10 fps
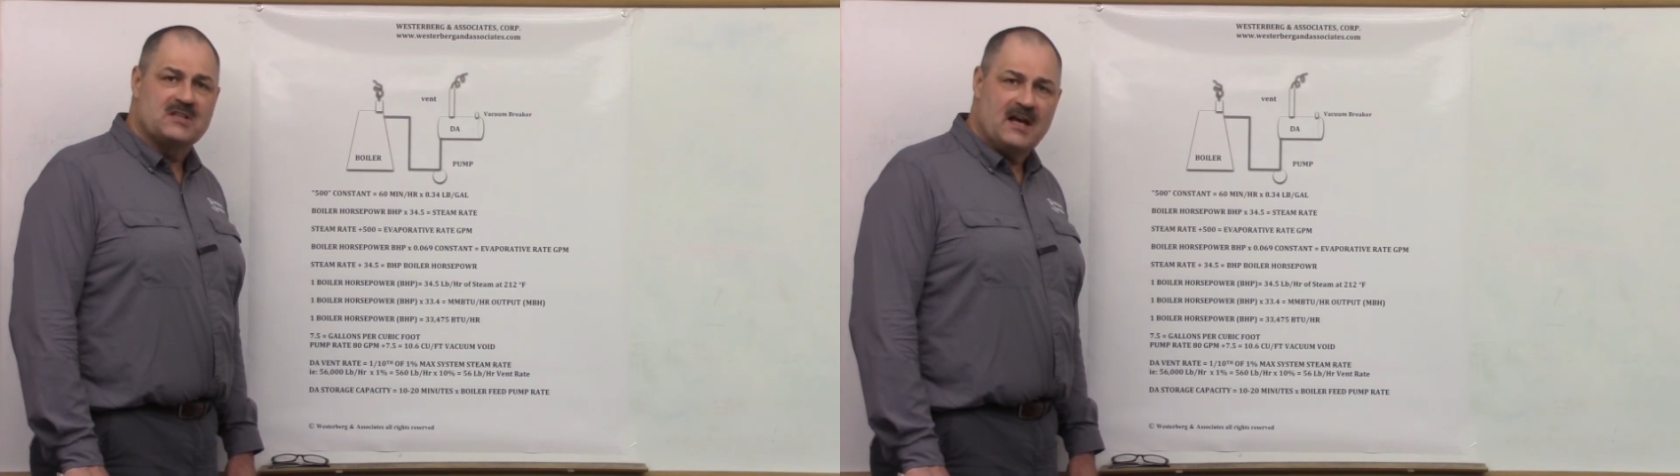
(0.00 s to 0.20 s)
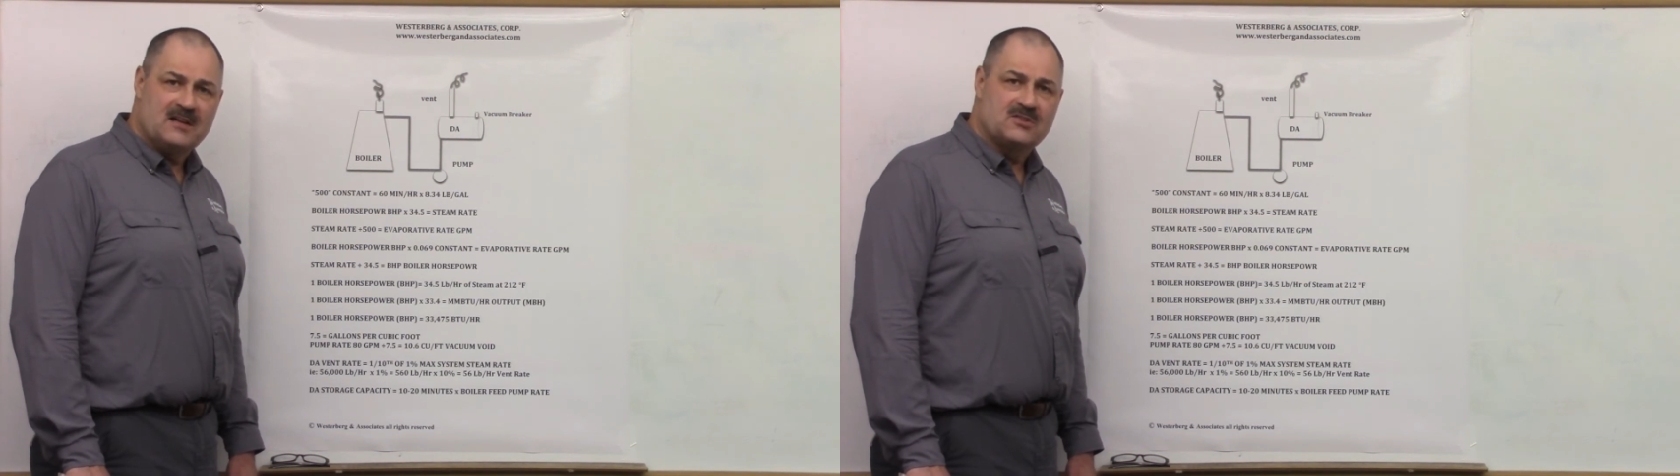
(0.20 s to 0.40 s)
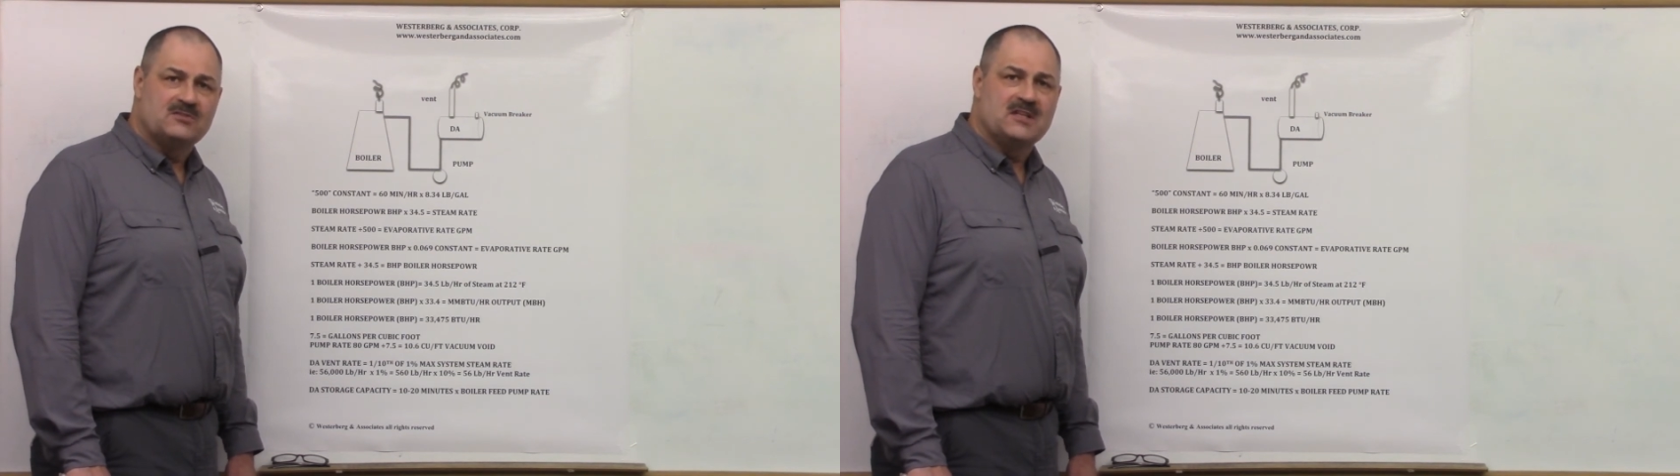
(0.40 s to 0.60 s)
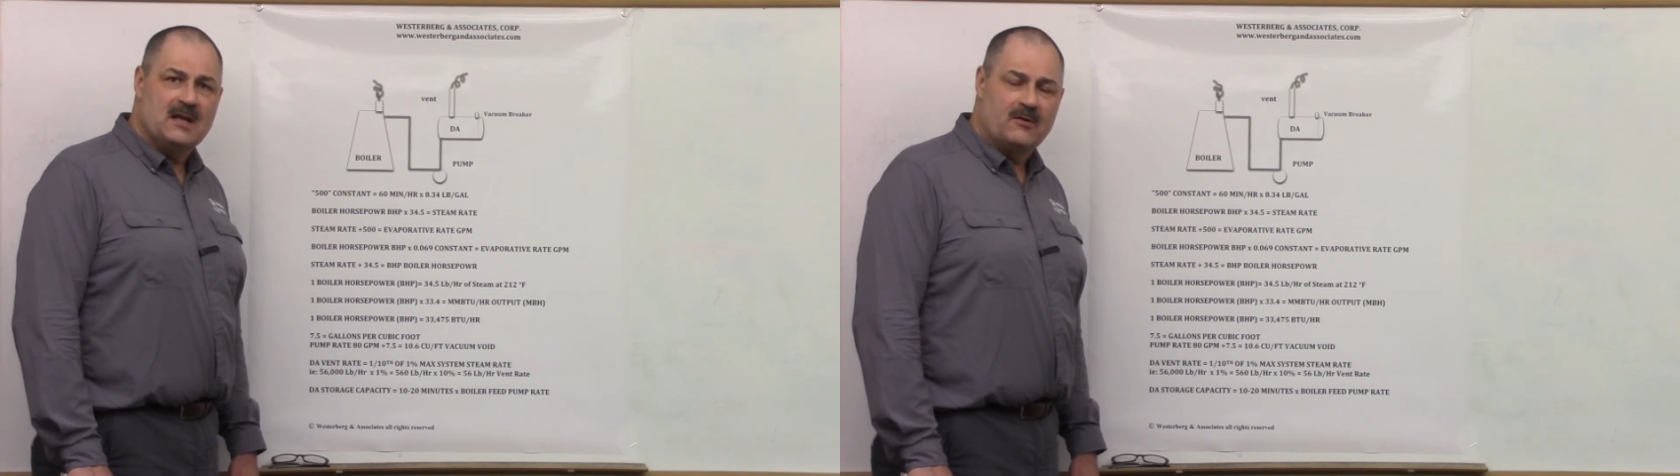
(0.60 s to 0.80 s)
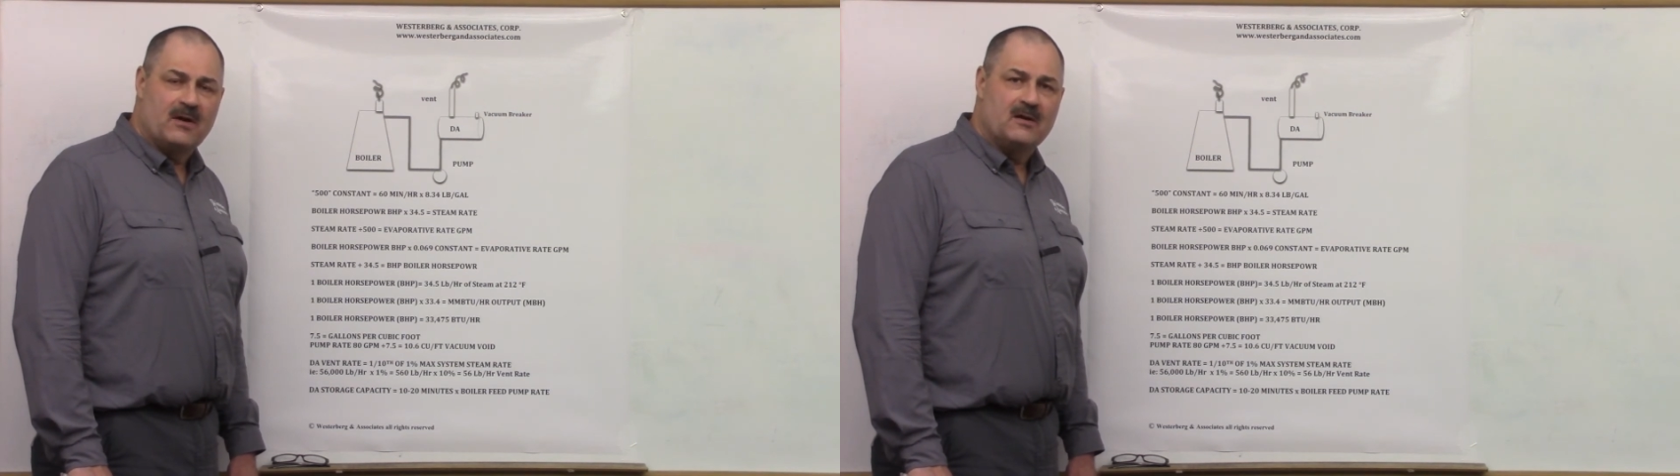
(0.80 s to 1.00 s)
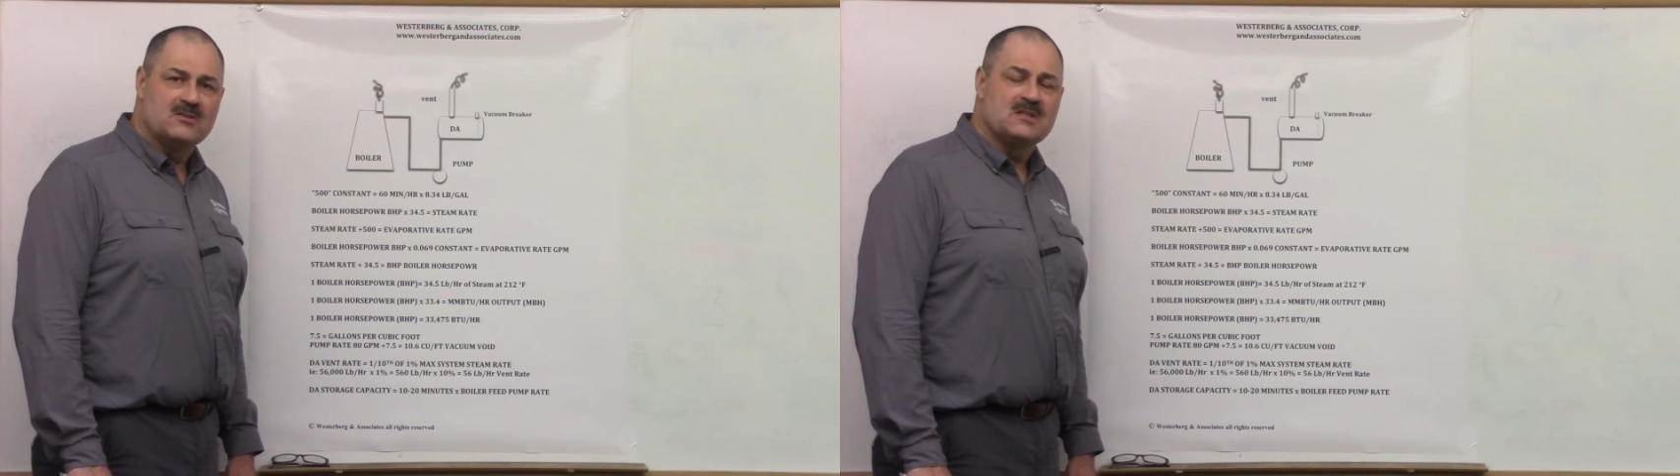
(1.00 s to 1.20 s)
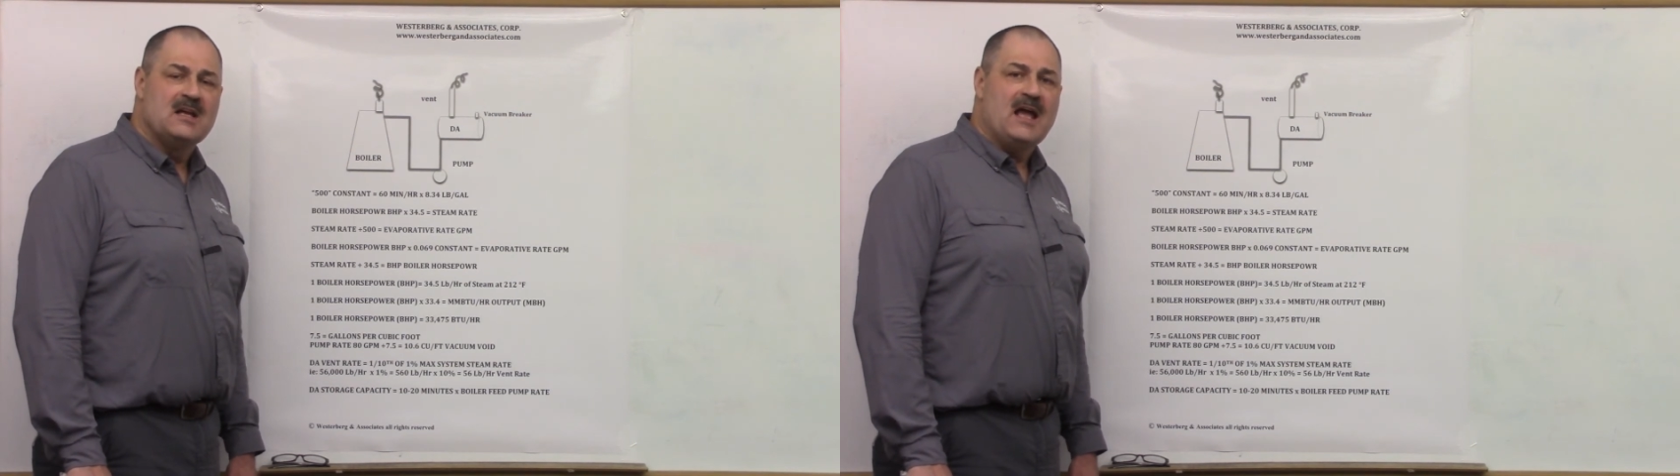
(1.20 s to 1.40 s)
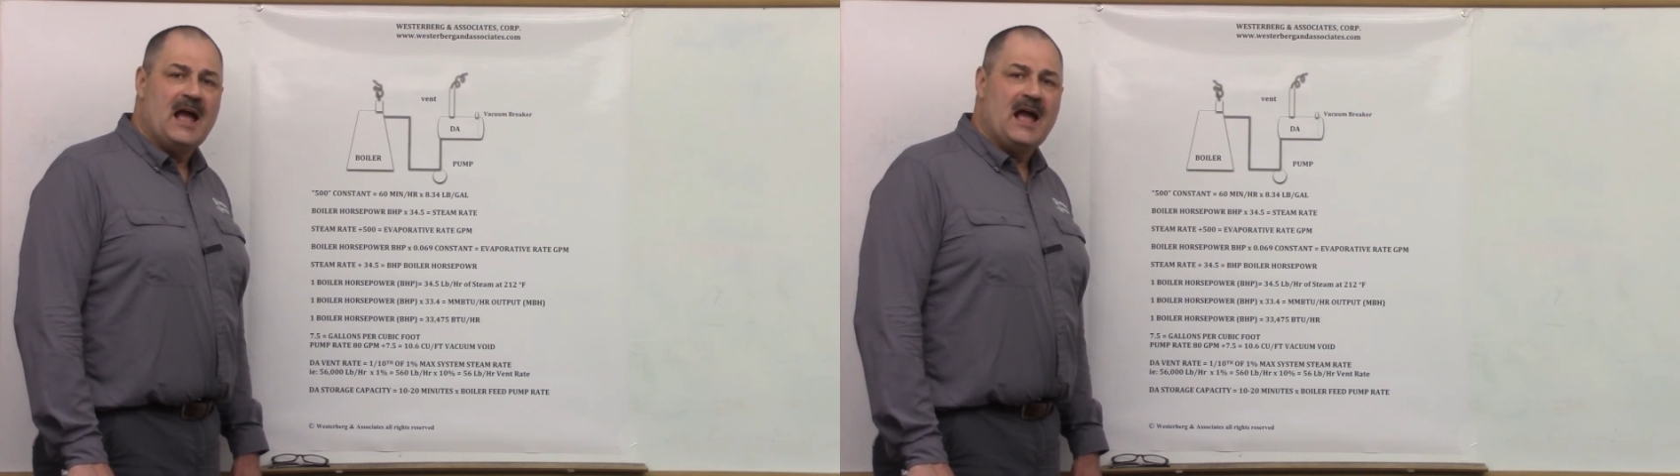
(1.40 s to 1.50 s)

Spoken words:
tanks or deaerators